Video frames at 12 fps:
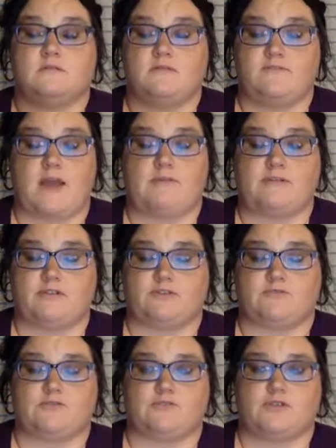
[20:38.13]
fabulous
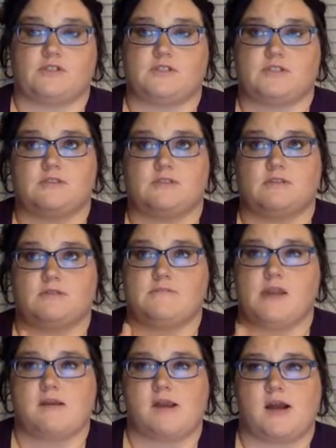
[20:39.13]
resorts. The
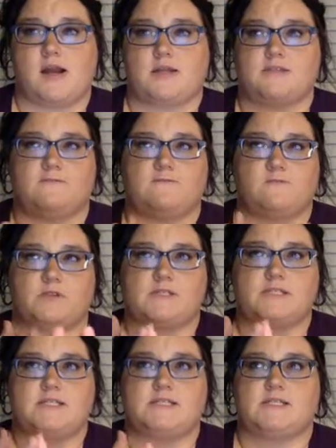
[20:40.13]
Marriott, the Four
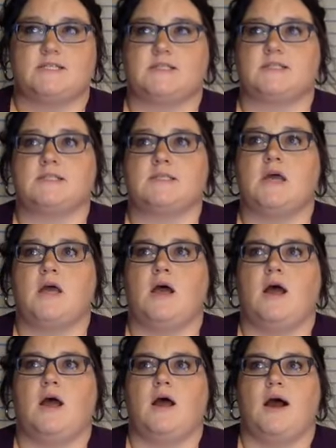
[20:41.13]
Seasons,
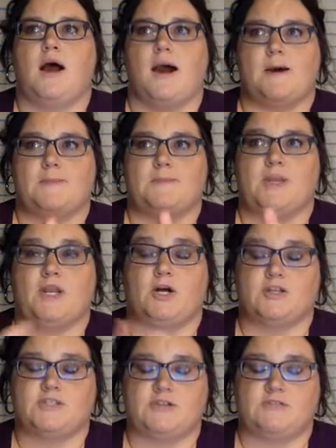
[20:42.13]
um, and
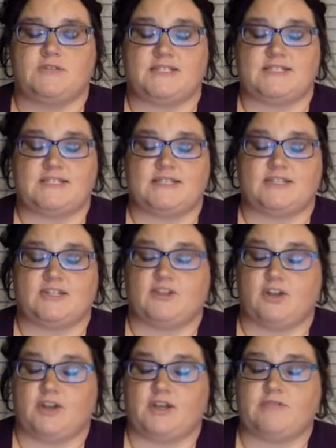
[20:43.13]
also Disney's
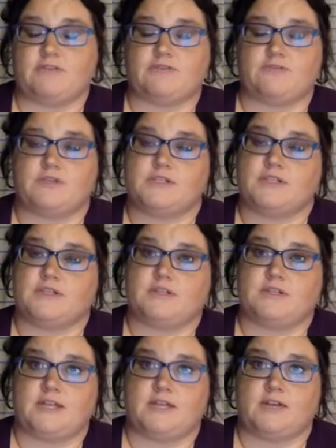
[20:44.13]
Aulani Resort is on
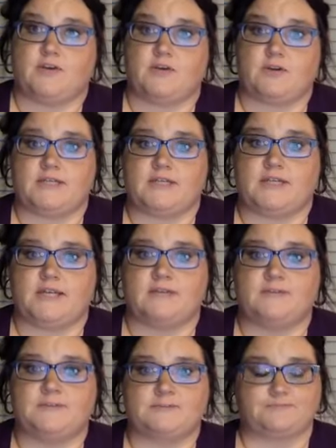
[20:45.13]
in Ko Olina.
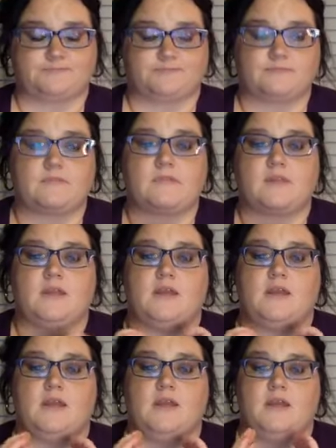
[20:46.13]

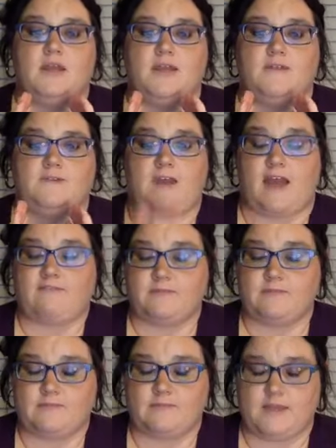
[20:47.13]
If you
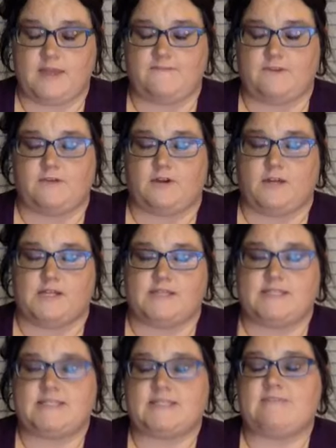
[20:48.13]
haven't, if you are a
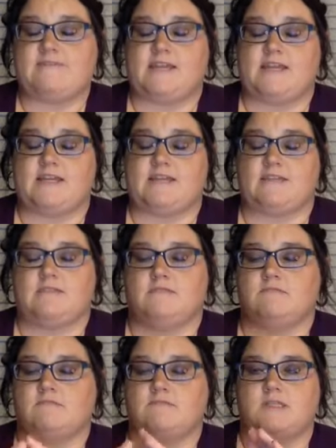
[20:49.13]
Disney fan,
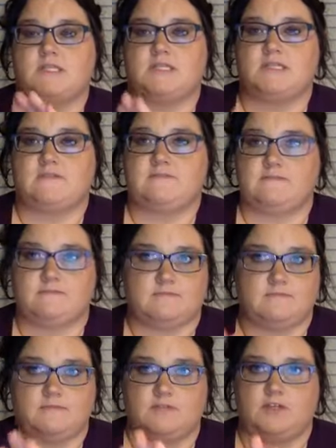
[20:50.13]
Disney,
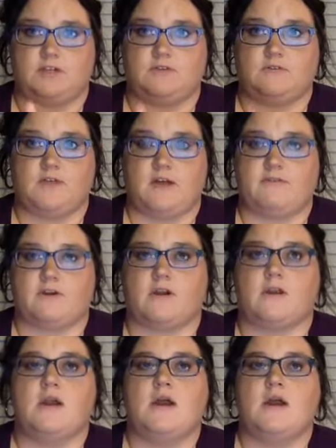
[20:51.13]
you know, lover,